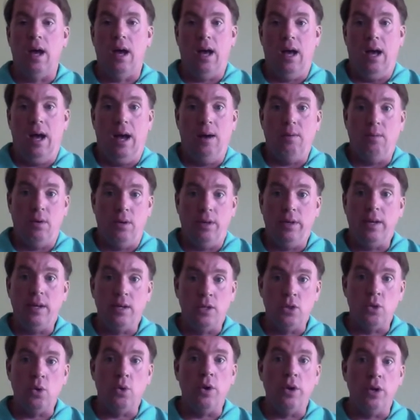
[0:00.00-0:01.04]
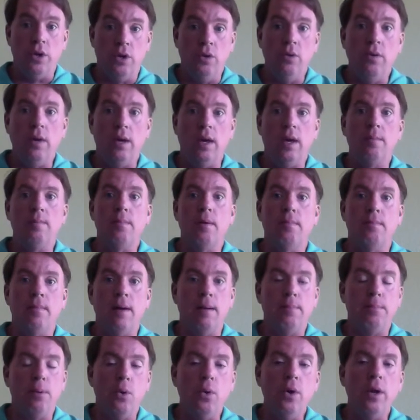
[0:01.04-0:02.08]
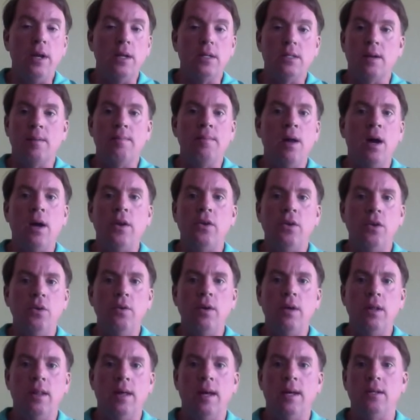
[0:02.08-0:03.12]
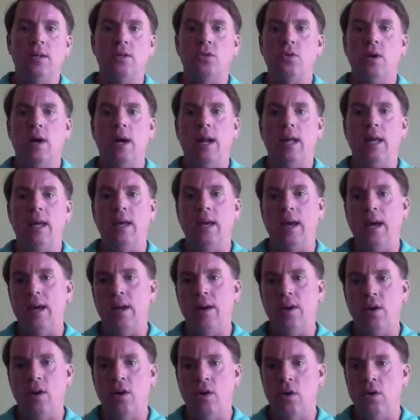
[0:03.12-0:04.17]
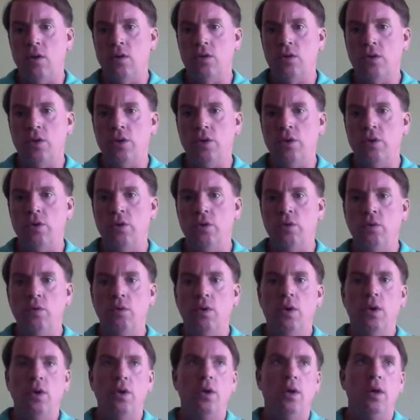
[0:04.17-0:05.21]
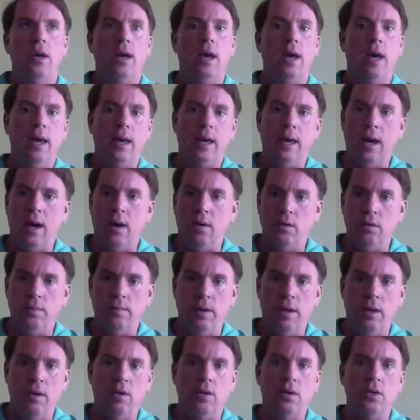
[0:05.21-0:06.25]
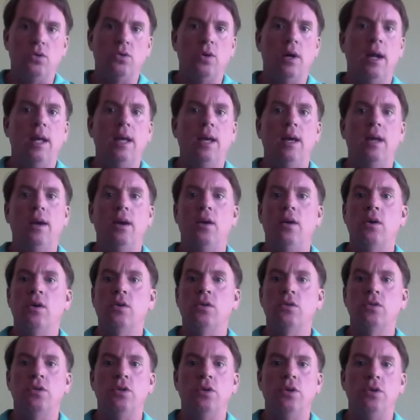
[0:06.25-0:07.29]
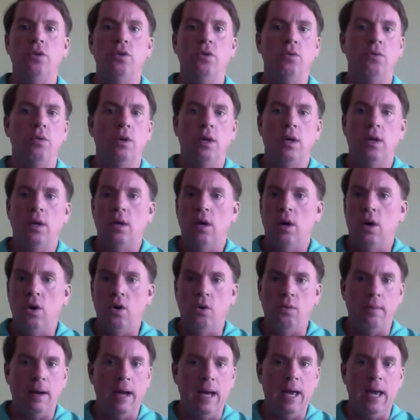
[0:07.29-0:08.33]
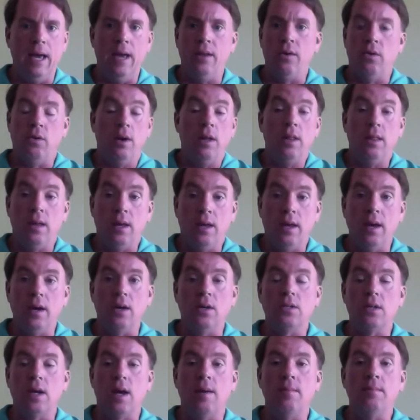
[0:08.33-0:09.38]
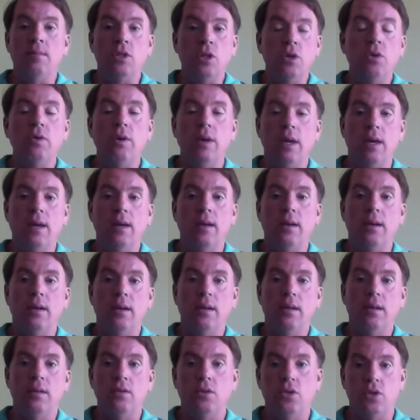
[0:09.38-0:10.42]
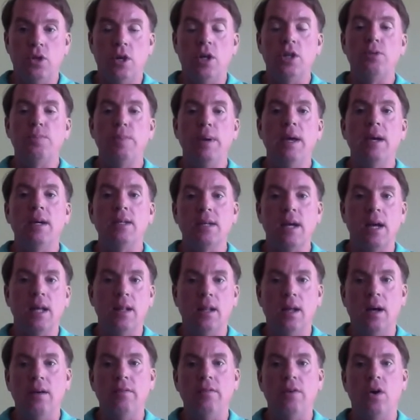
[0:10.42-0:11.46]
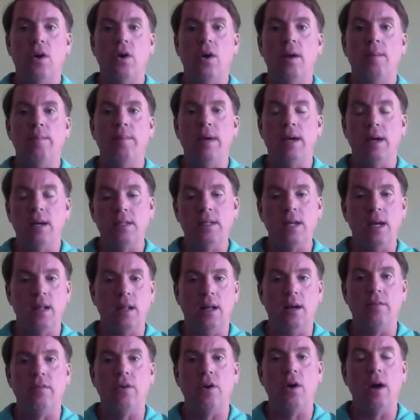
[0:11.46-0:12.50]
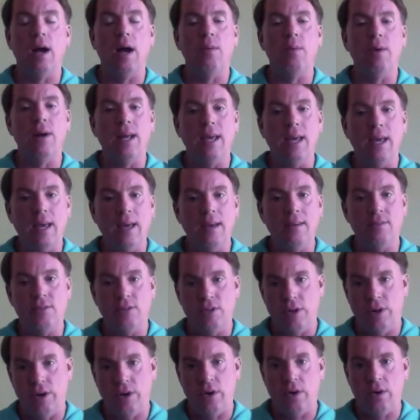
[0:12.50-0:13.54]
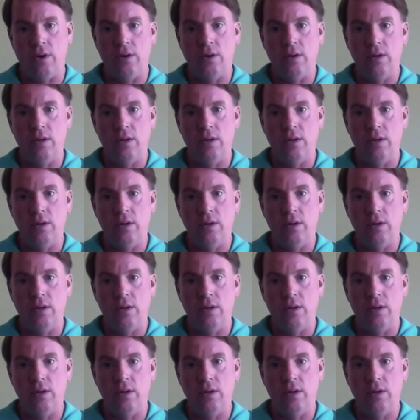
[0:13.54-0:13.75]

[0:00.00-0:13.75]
I really enjoy doing it. But my point is, I'm not doing that to try to get her to hang out with me or to try to get her to hold my hand or anything else. I'm doing it just because I love her, and because I love her, I want to give to her.